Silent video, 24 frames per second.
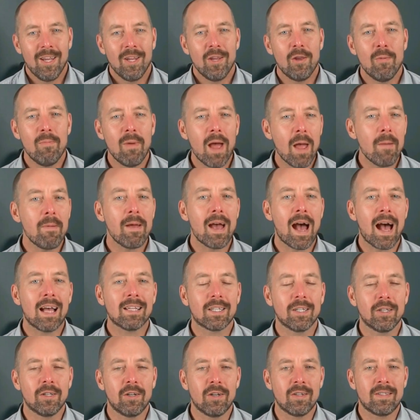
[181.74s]
You may be
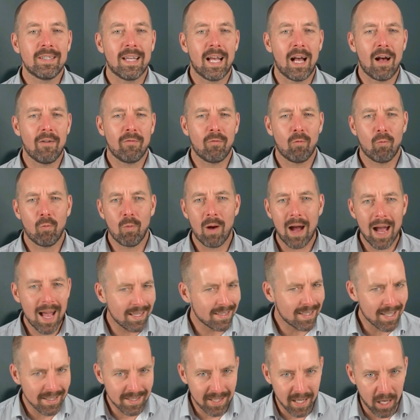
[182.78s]
asking yourself, why
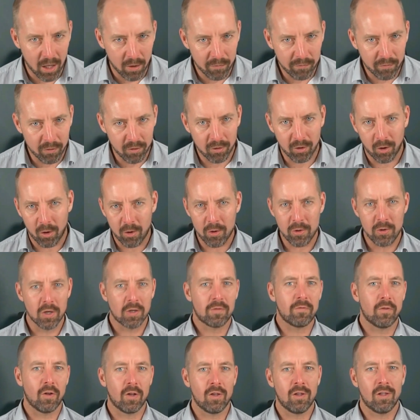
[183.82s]
is this helpful or
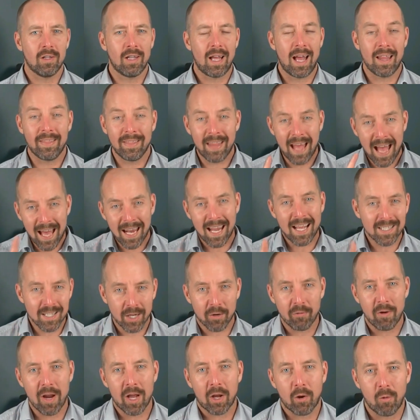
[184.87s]
useful? And that is a
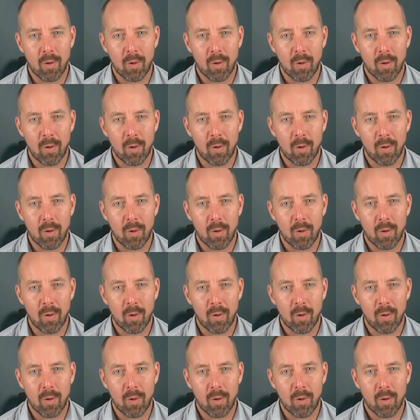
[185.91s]
great